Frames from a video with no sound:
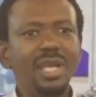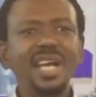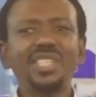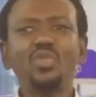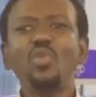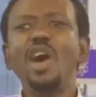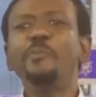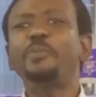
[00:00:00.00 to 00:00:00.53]

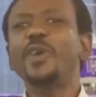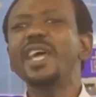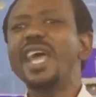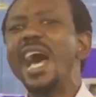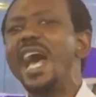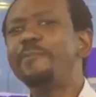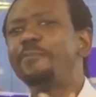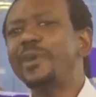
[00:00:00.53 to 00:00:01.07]
That's one prayer
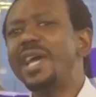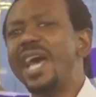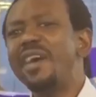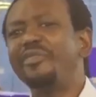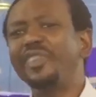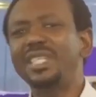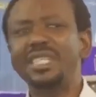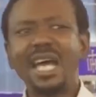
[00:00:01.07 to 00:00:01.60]
I pray
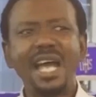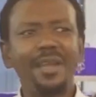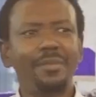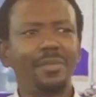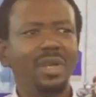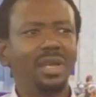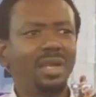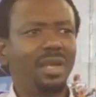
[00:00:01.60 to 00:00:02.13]
every
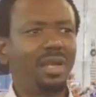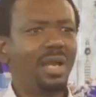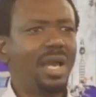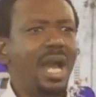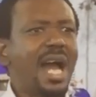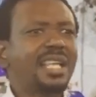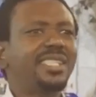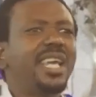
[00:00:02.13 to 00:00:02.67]
time.
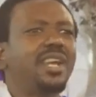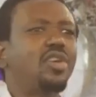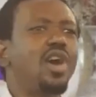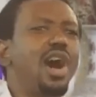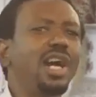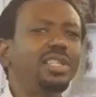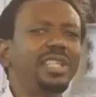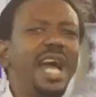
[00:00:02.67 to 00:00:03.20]
I say,
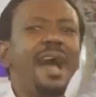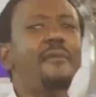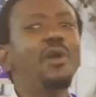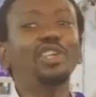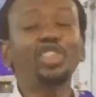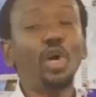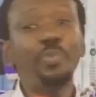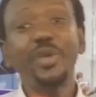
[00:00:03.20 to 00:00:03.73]
God, I
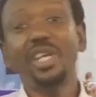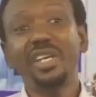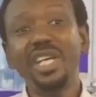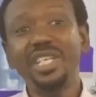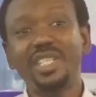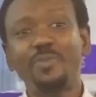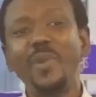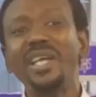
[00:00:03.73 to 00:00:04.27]
want to be
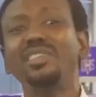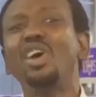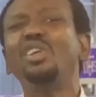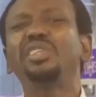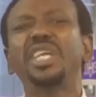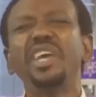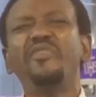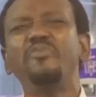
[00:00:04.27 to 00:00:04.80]
rich, but
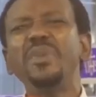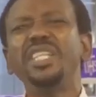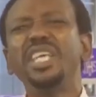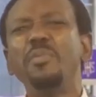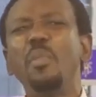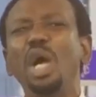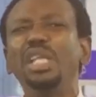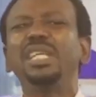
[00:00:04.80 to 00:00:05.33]
don't give me
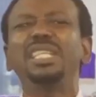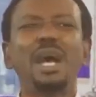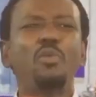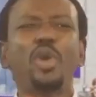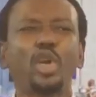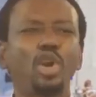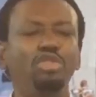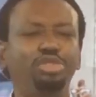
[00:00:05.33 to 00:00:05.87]
the money
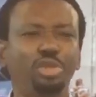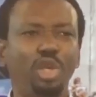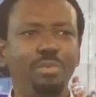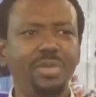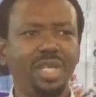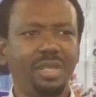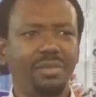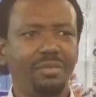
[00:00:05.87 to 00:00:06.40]
that will control
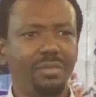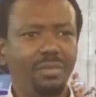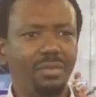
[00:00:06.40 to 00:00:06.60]
me.